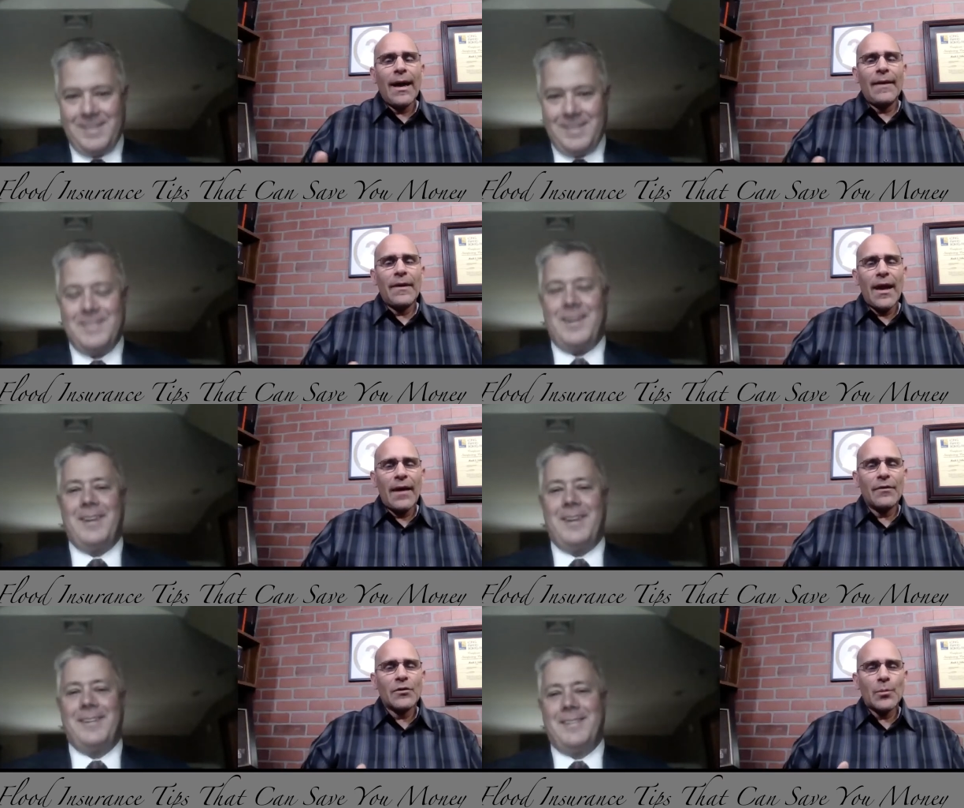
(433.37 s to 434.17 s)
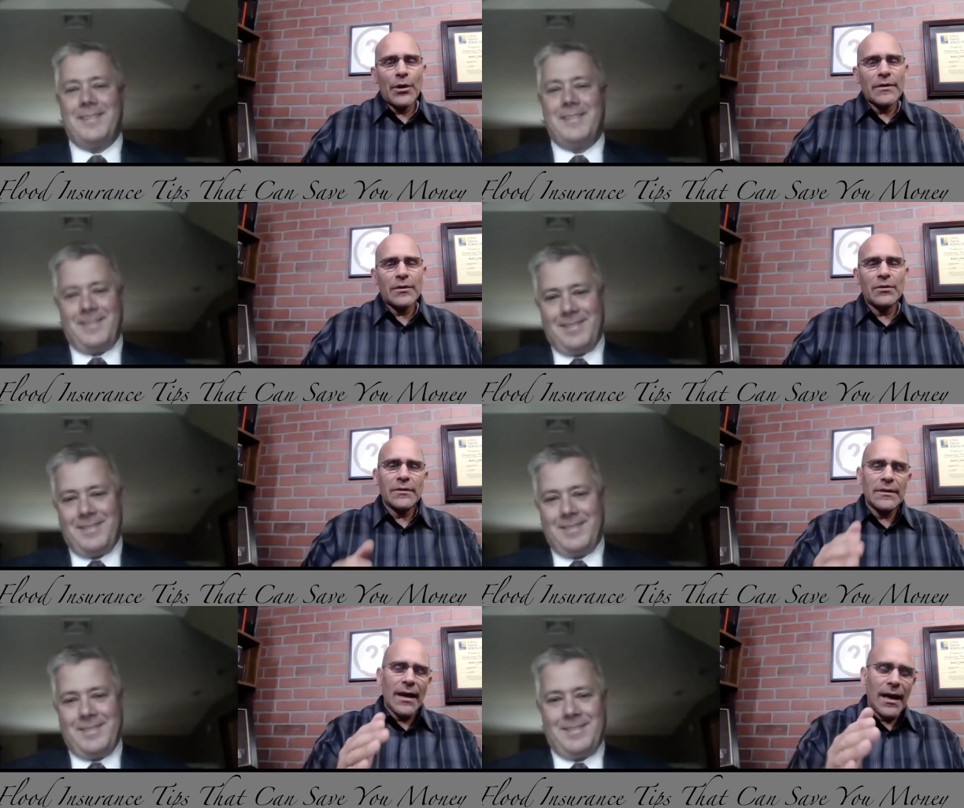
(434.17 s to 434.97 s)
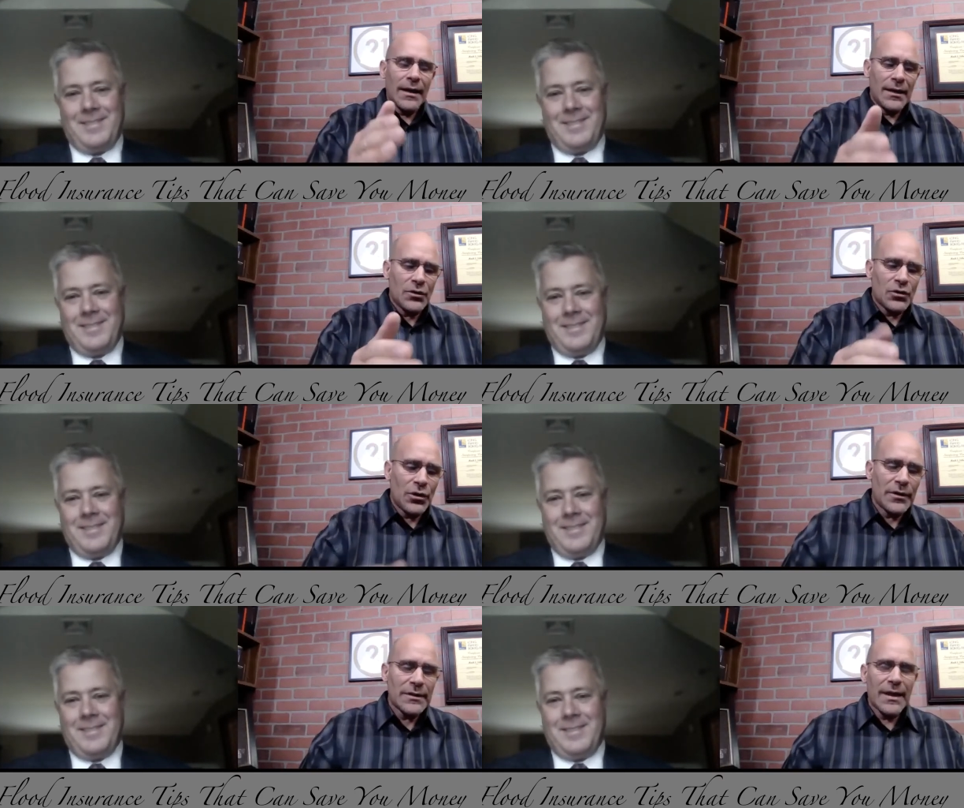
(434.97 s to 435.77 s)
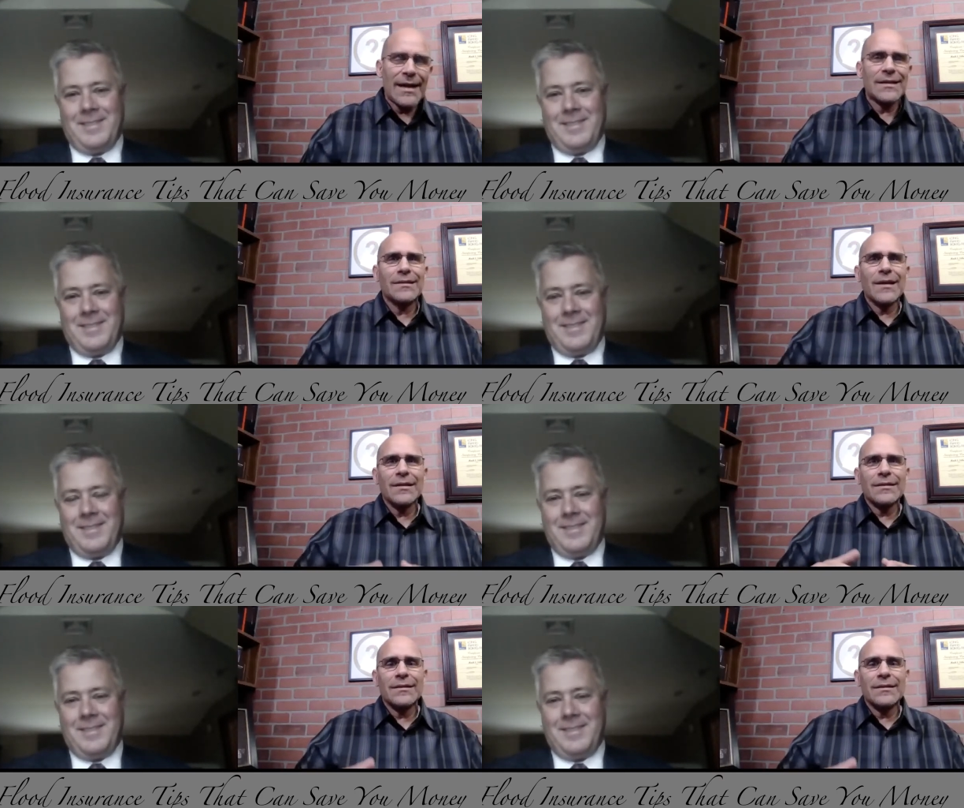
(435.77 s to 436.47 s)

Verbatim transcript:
Speaker 1: Right. And the average person who's not an insurance guy does